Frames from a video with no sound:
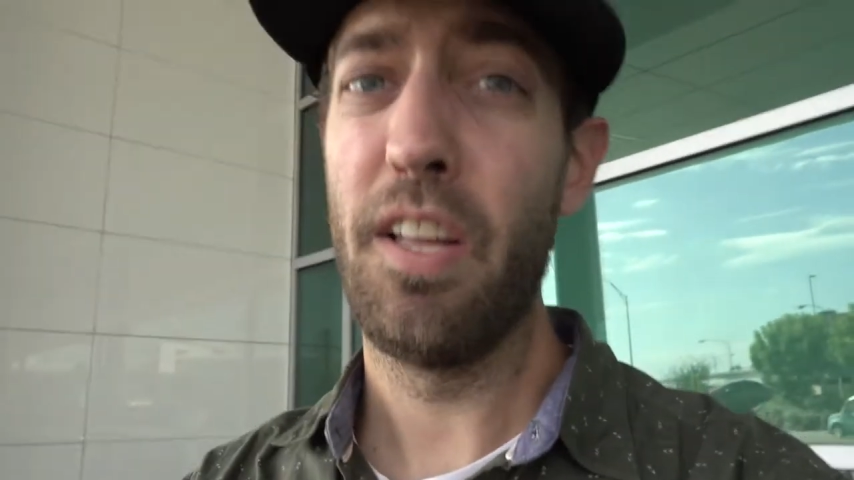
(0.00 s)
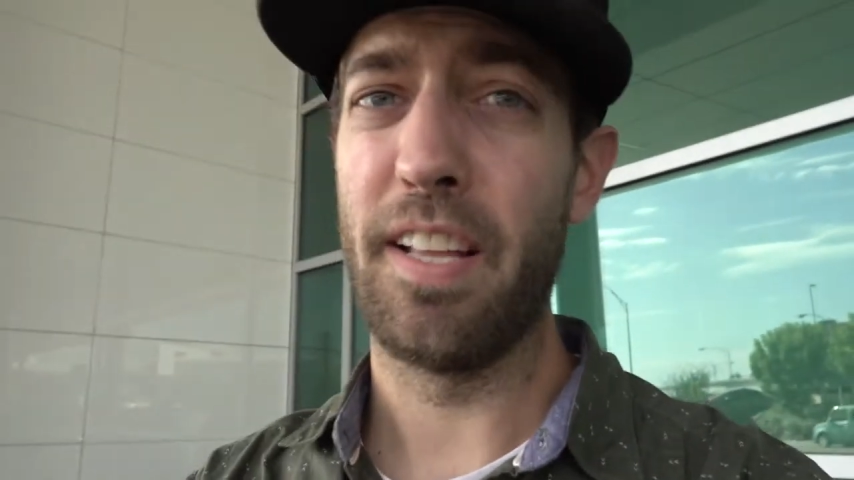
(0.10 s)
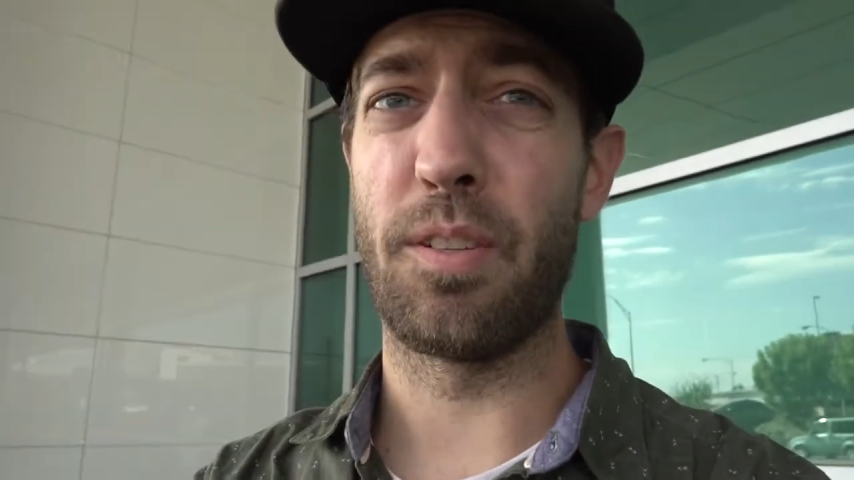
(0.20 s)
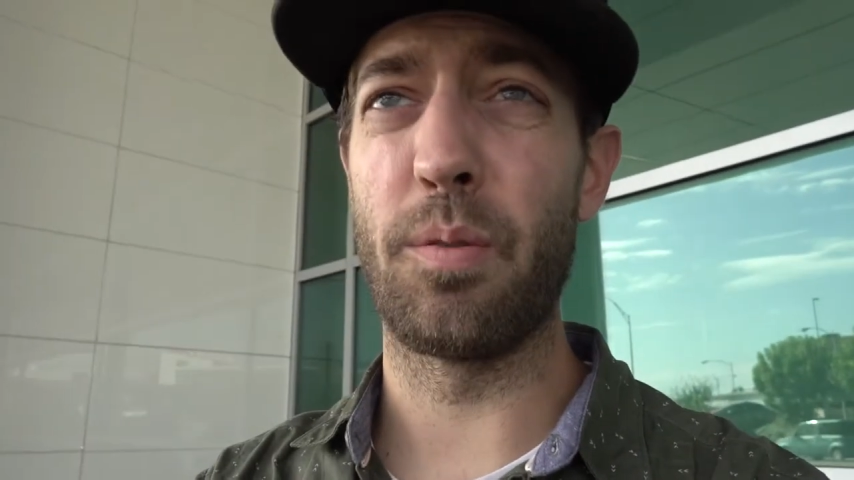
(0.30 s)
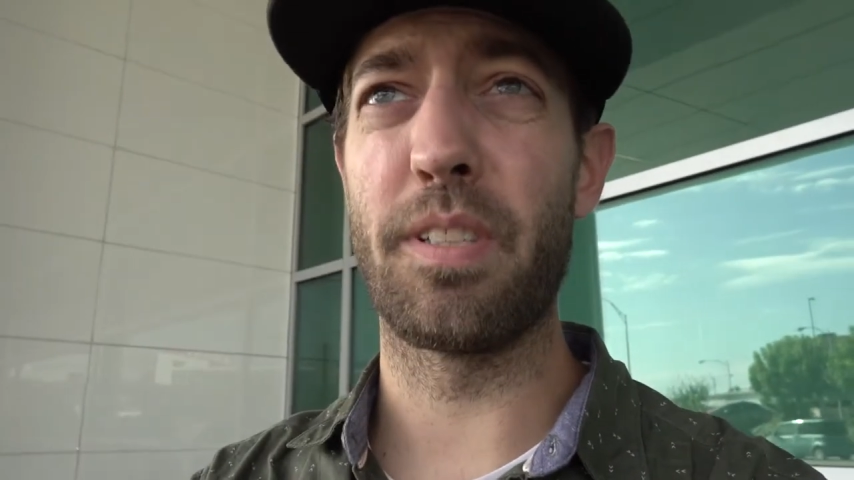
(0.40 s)

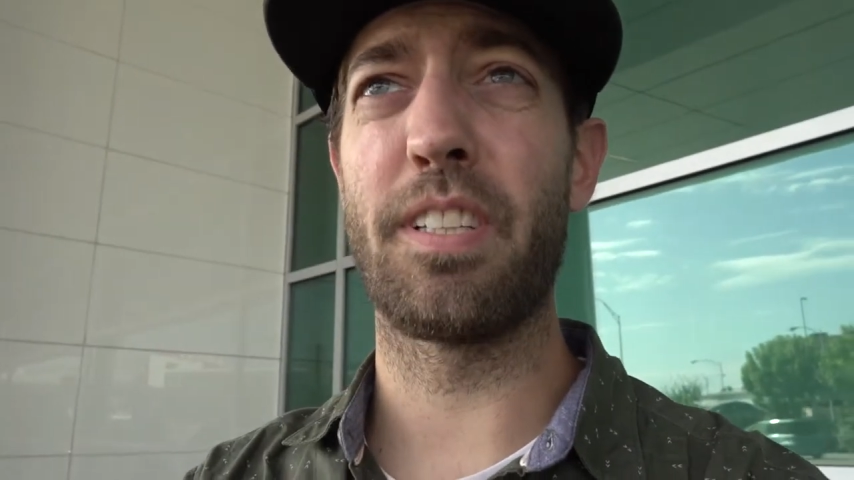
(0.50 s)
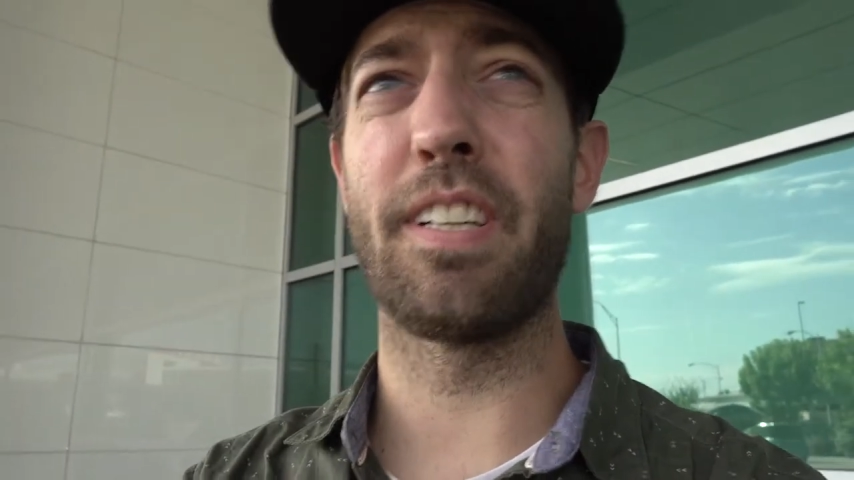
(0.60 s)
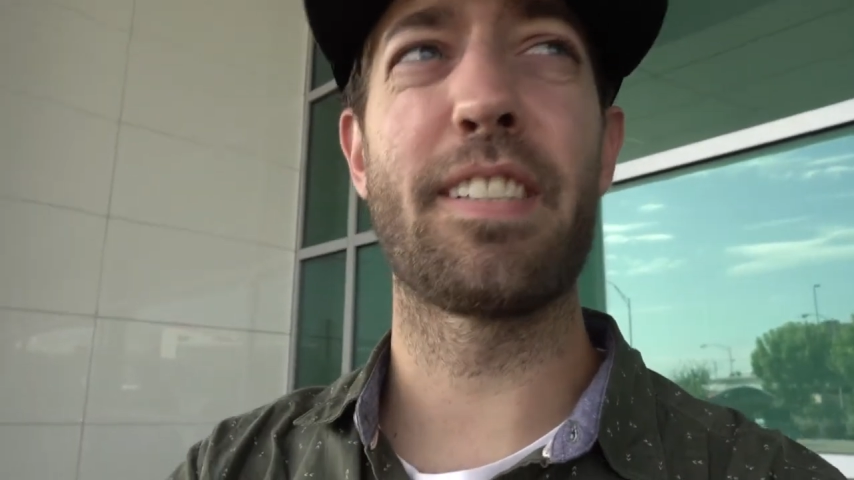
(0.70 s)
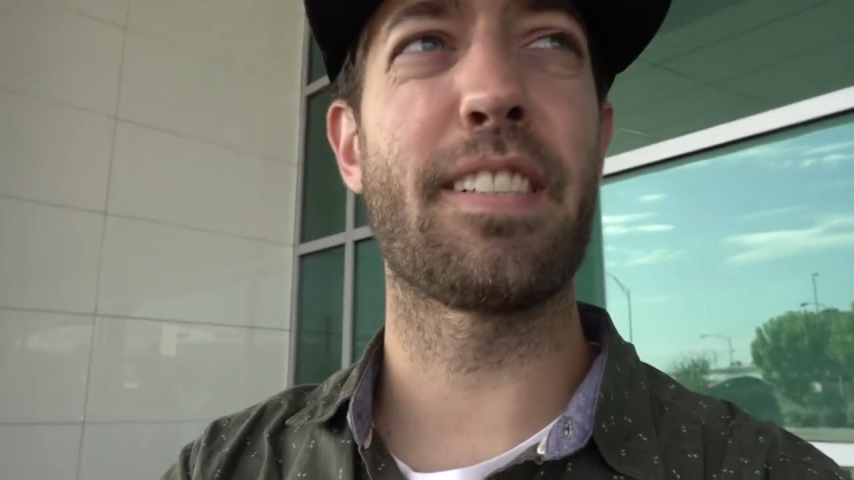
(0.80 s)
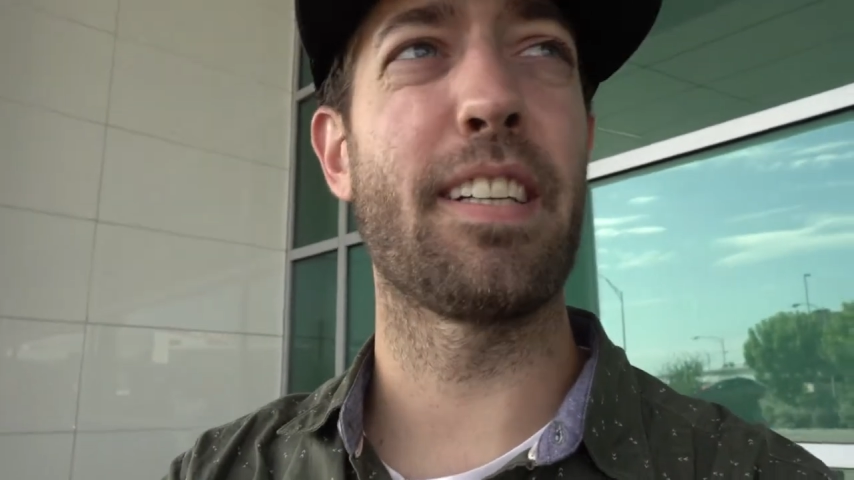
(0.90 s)
It's always a
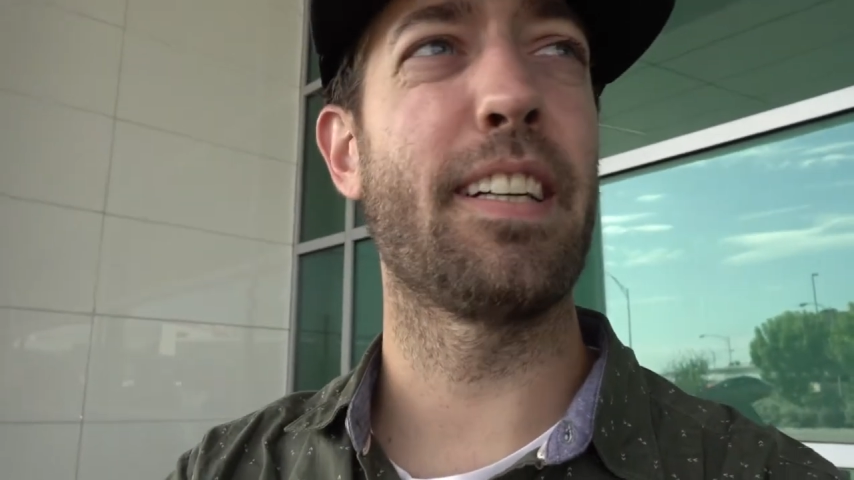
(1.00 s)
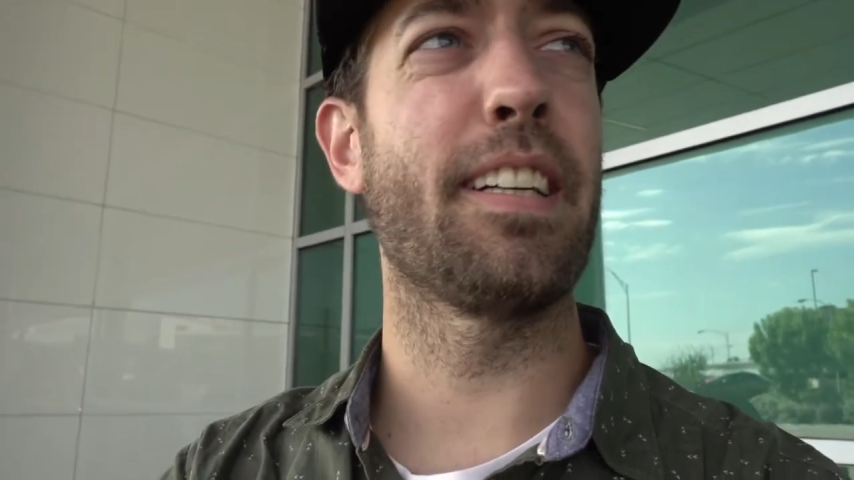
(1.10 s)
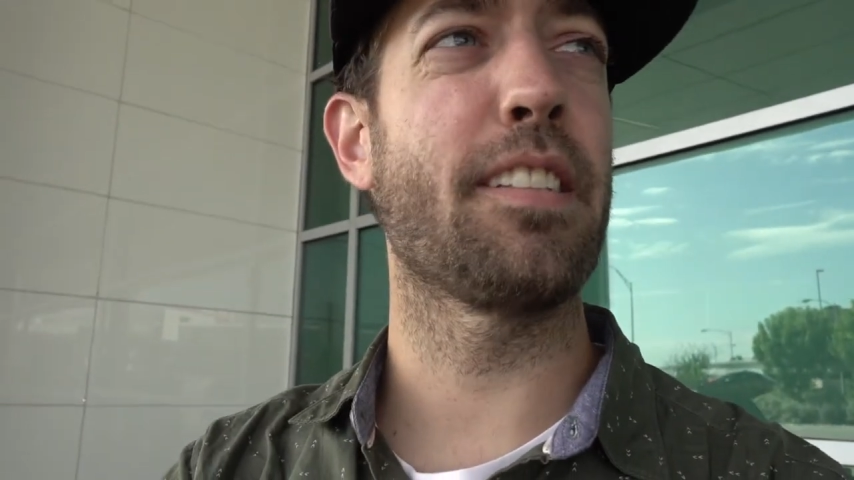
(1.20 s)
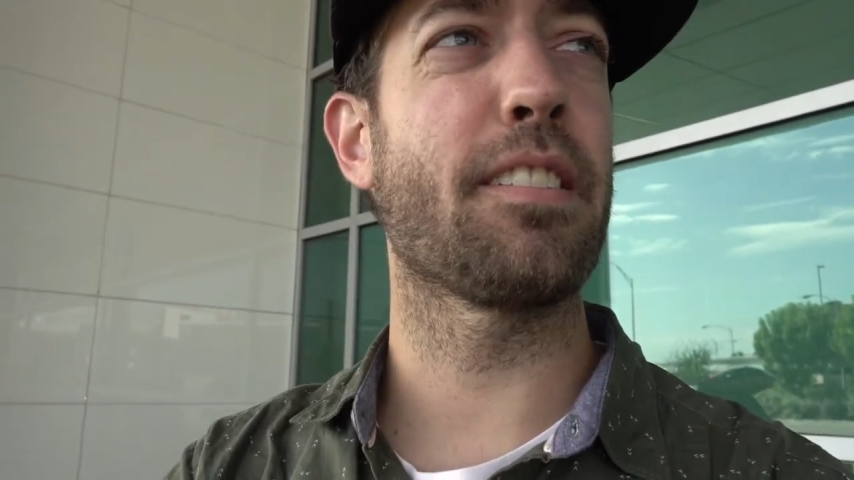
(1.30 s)
good sign,